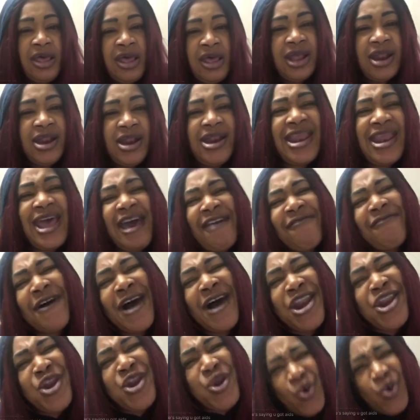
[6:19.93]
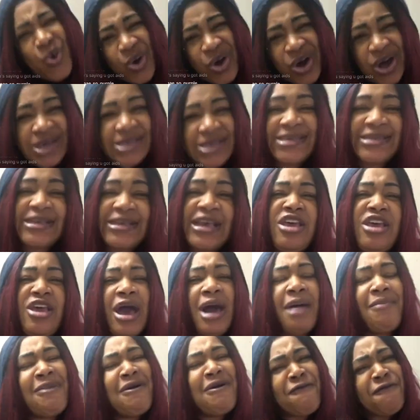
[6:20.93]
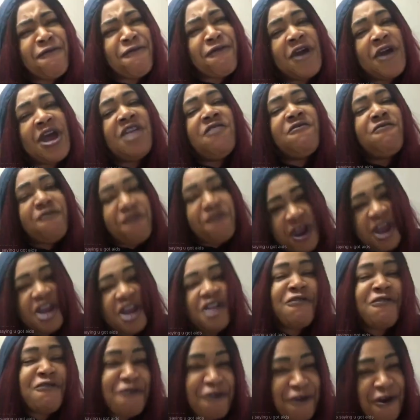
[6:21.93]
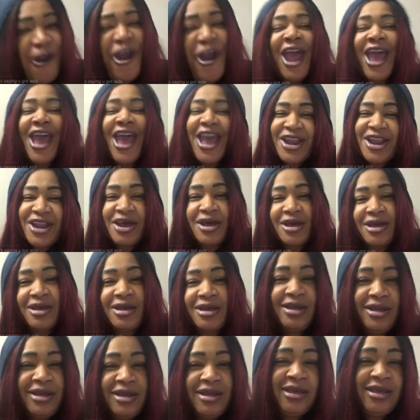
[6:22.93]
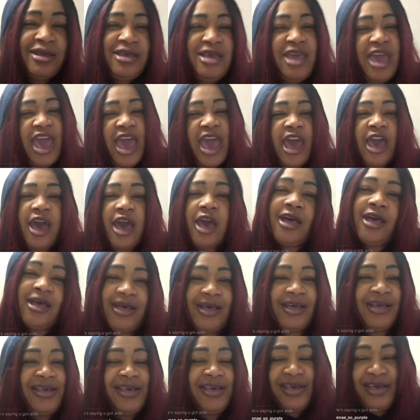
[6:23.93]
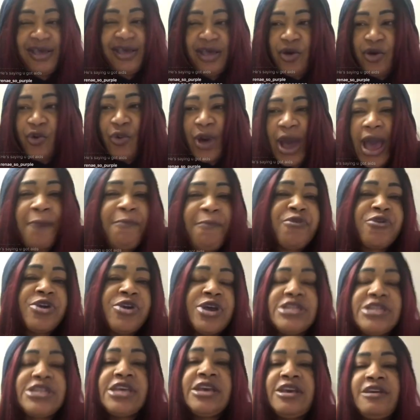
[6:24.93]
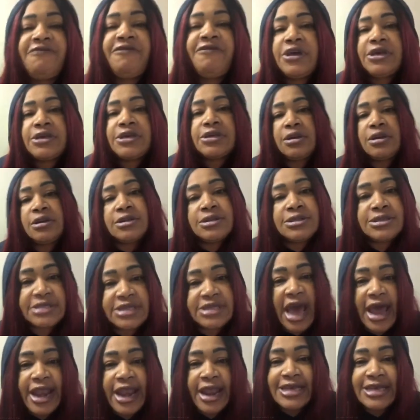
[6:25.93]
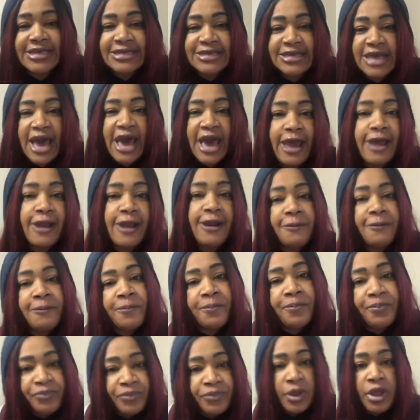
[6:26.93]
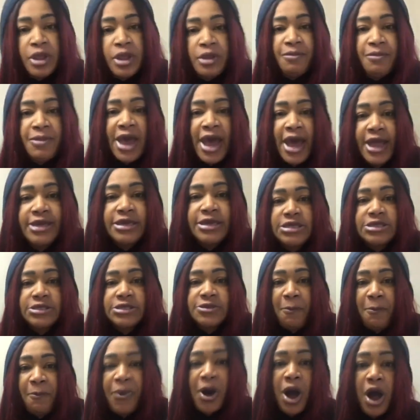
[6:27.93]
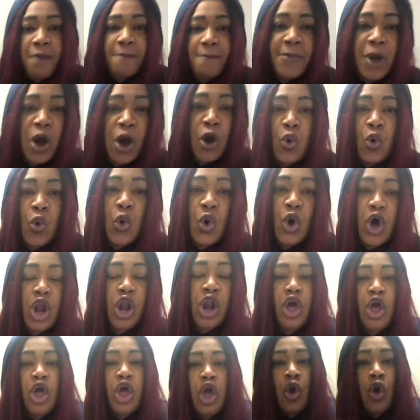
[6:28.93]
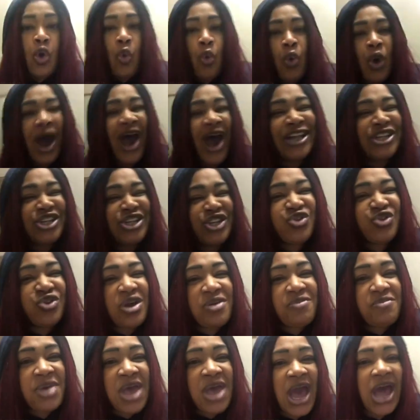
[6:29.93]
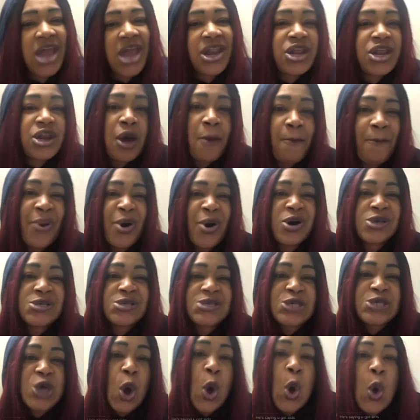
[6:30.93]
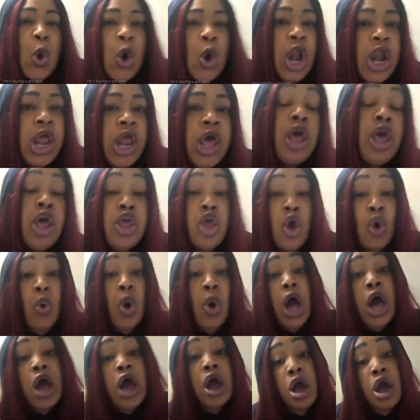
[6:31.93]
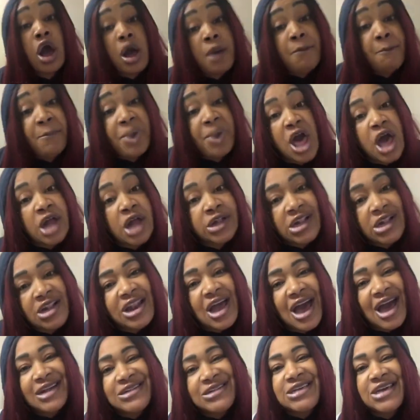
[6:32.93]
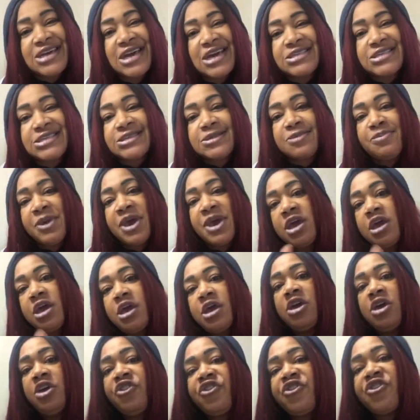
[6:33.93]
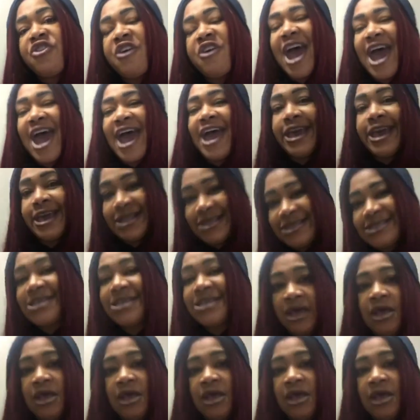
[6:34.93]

Never know, say you are my friend. Yeah, WiFi TV, stand aside. Me and these bumba all. Watch with me and in a pussy all. You want come blood clot test me? Try it.